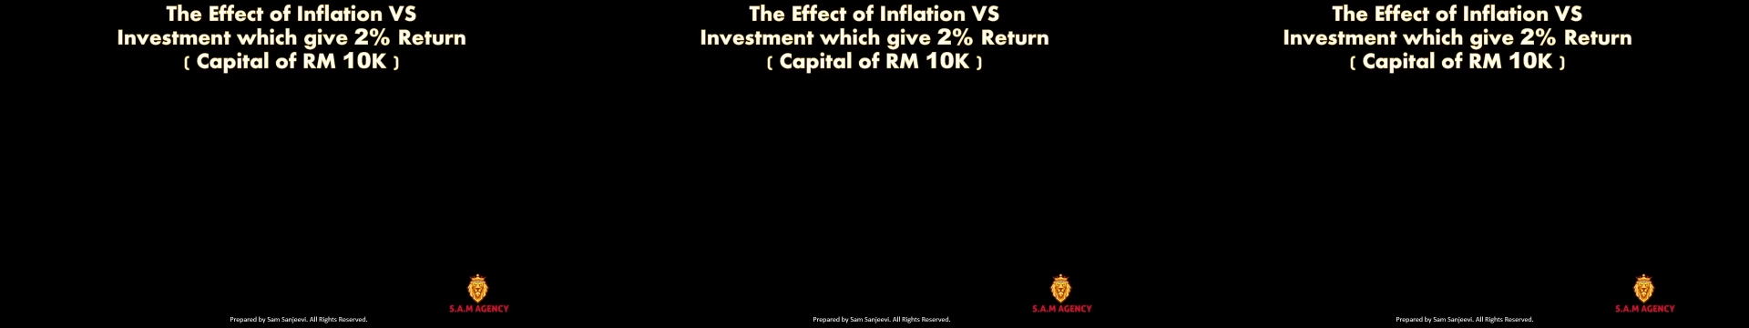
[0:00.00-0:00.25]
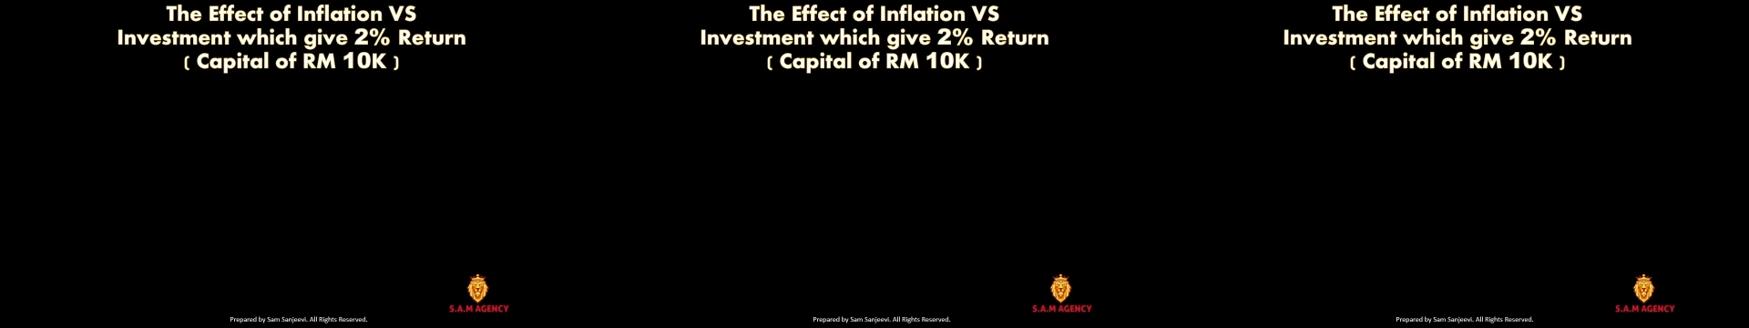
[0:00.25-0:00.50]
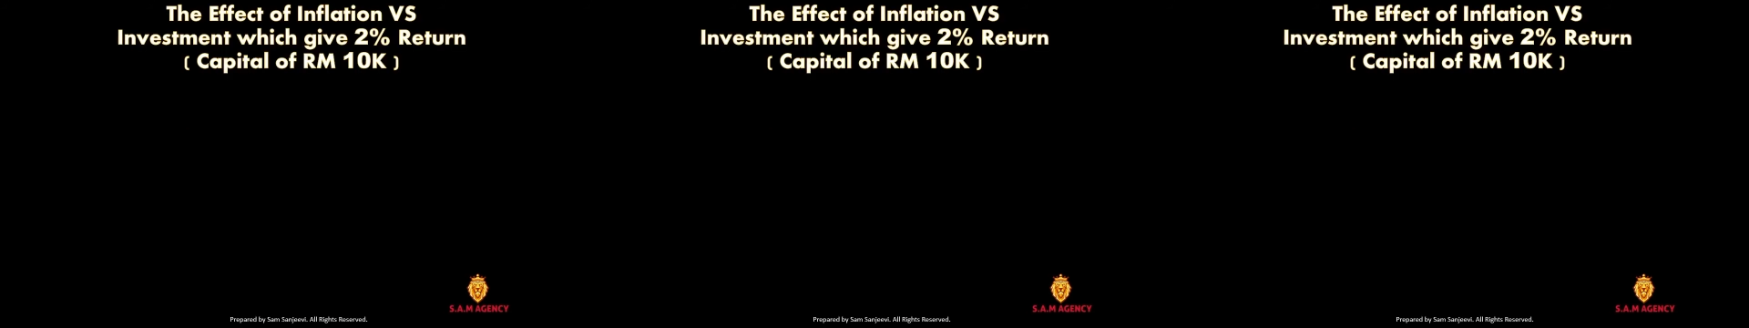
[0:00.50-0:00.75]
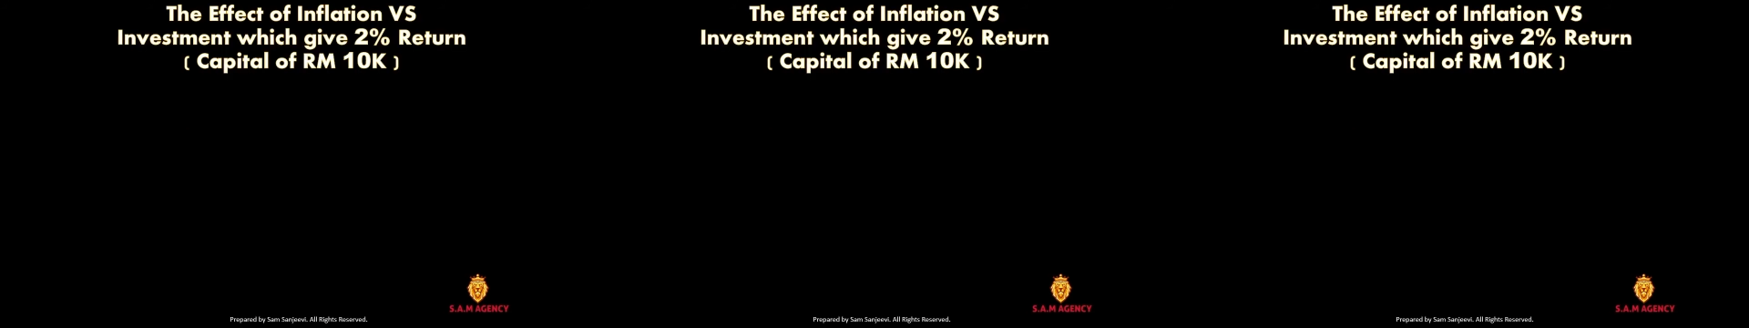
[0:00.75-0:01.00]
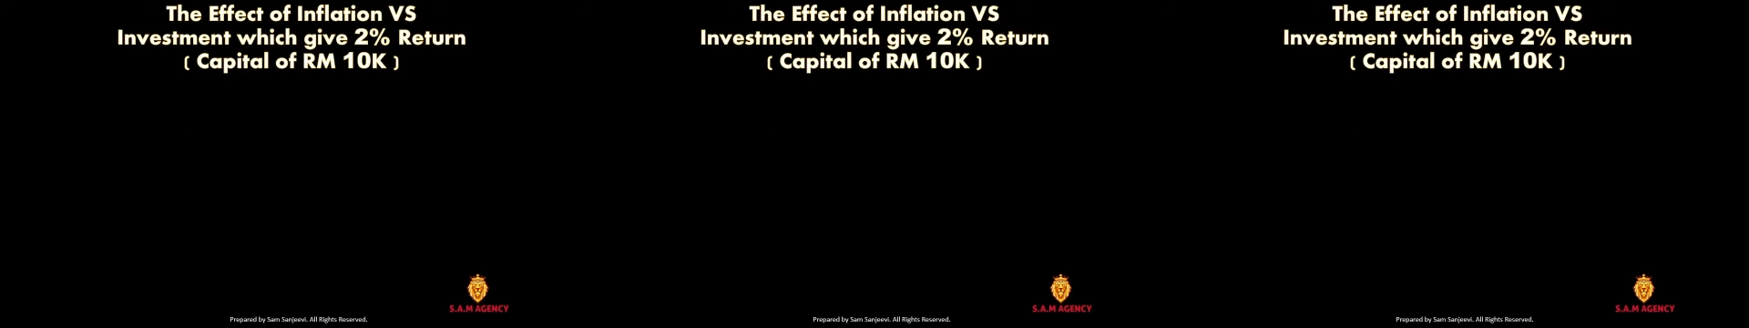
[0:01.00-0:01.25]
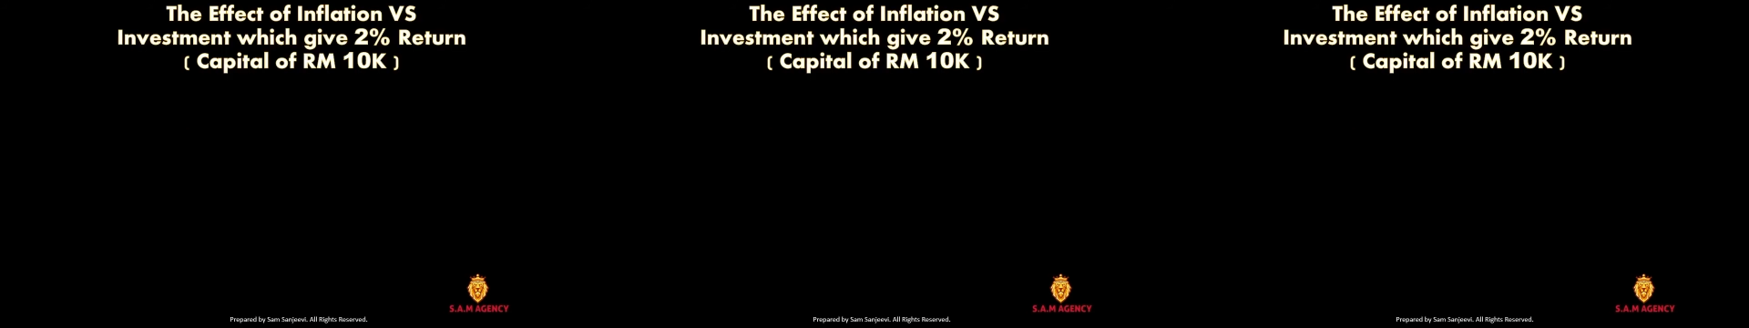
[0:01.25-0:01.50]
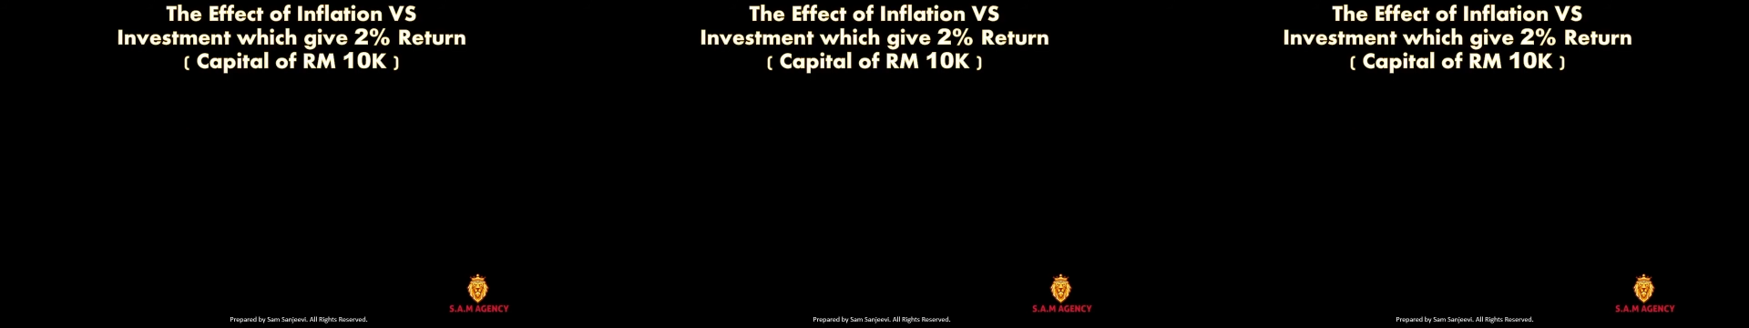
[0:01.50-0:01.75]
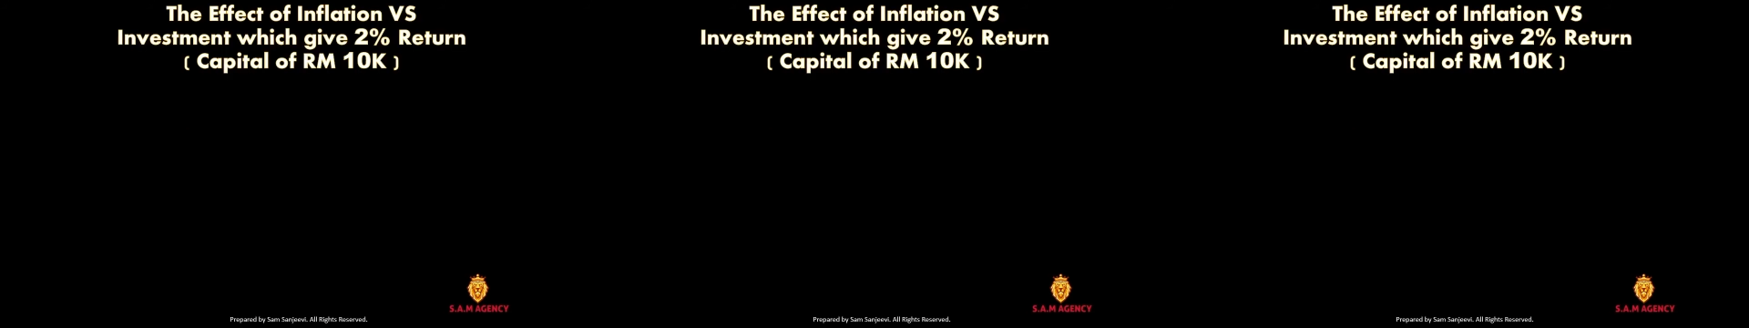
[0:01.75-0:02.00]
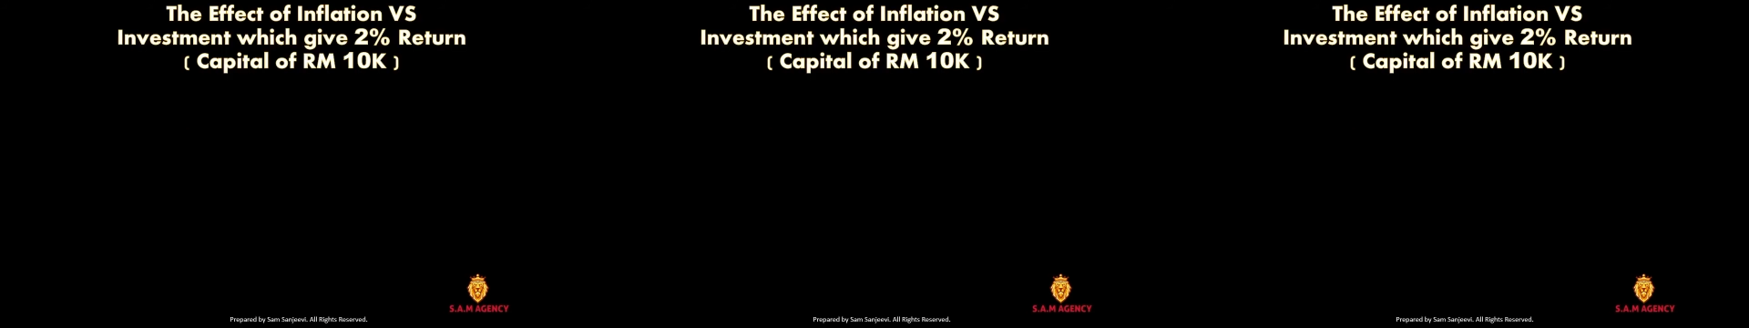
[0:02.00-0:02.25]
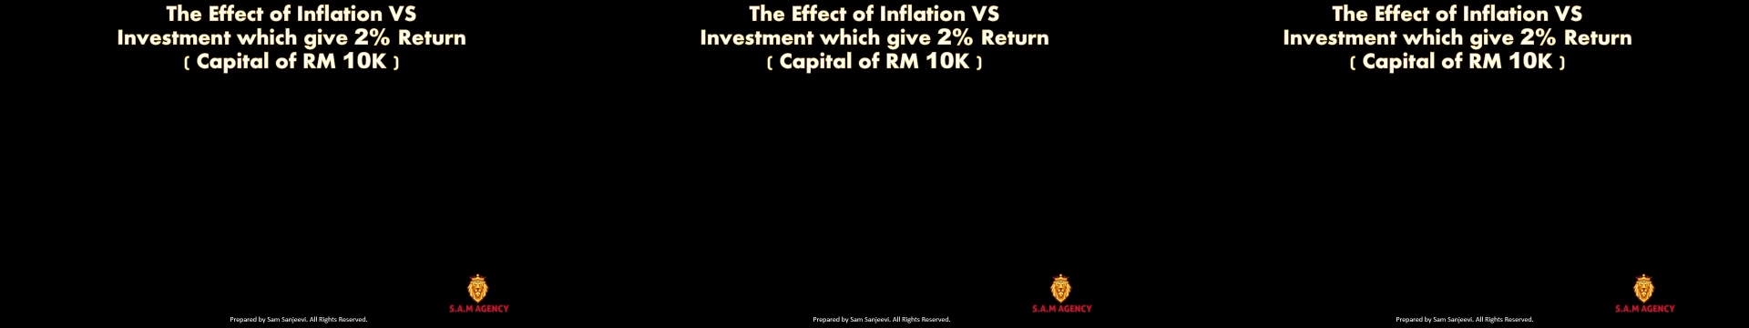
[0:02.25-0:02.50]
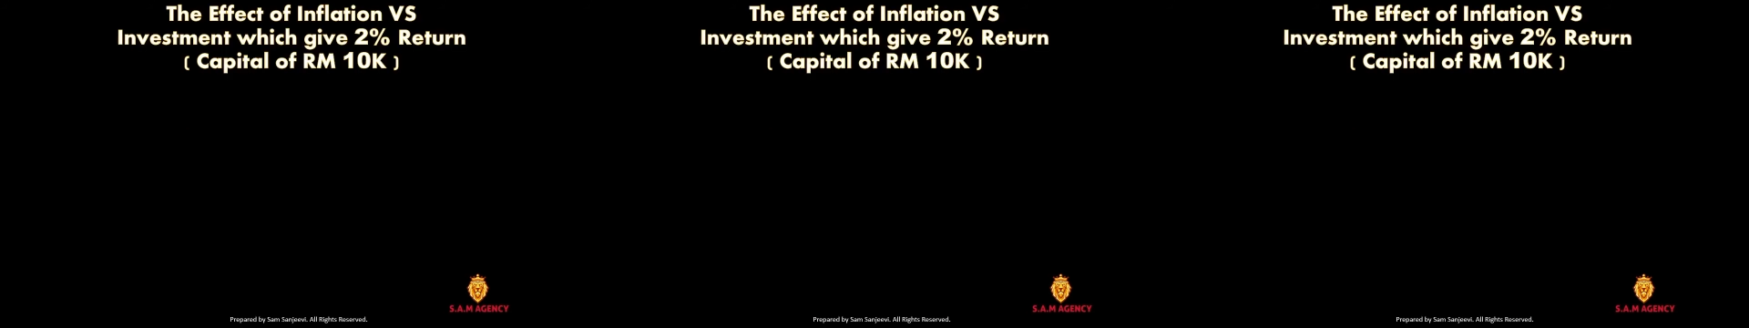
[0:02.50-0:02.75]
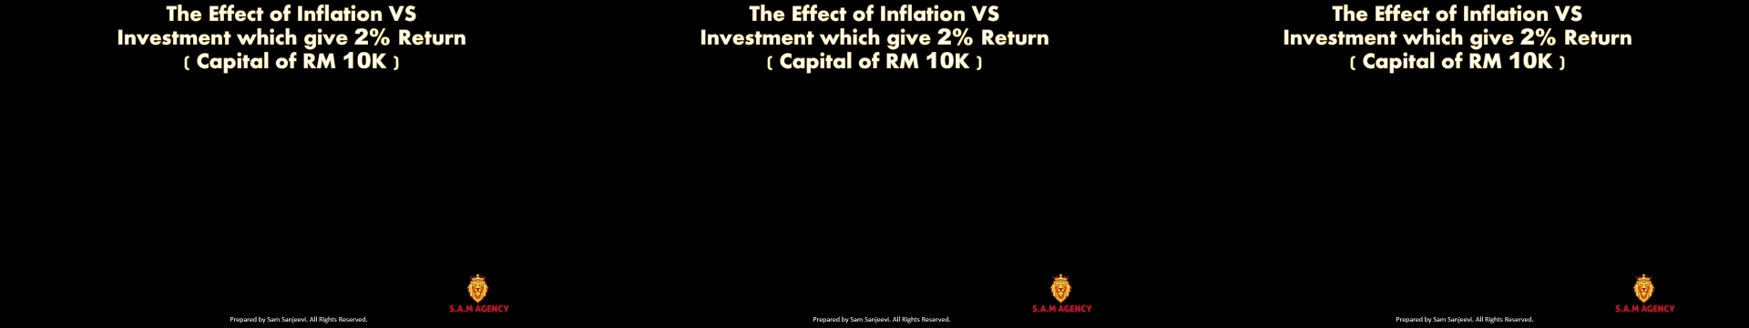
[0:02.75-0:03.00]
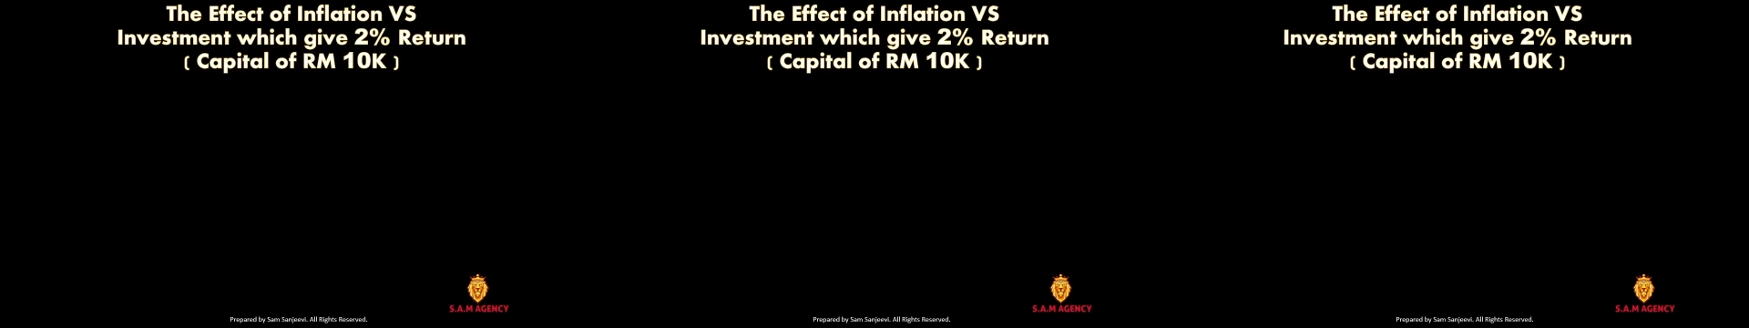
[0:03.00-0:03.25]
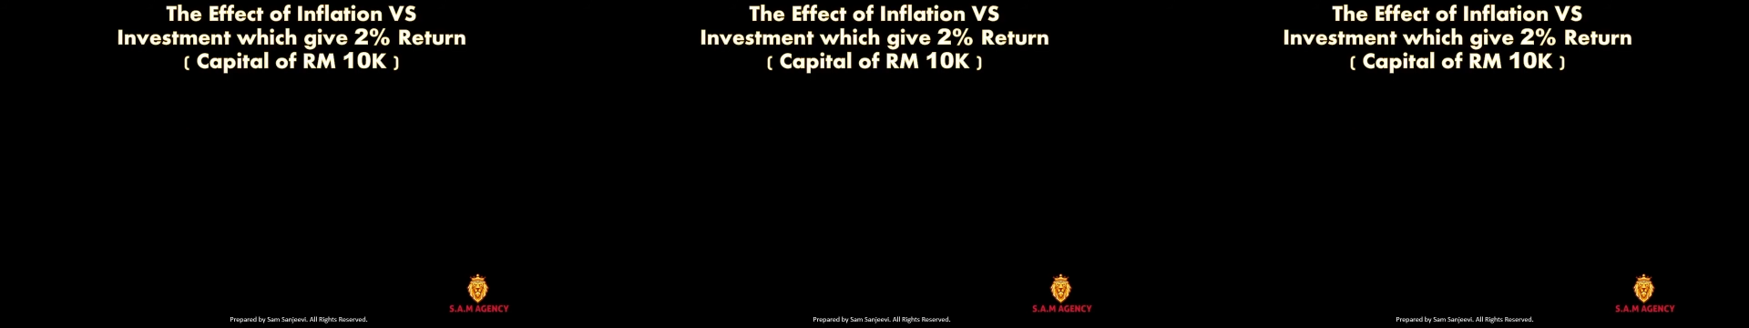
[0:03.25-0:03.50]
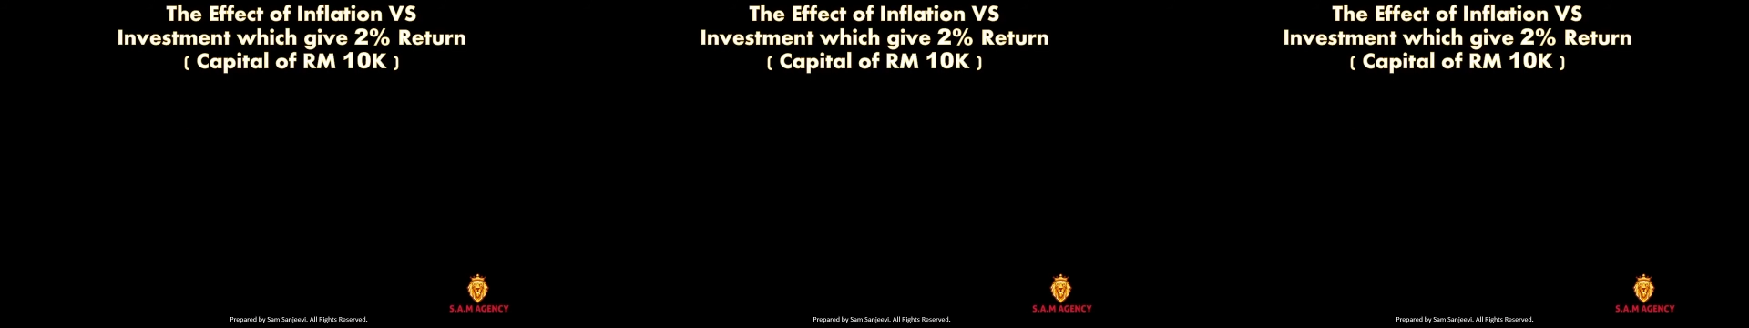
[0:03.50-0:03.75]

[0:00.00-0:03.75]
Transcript: Nobody's mouth can be seen.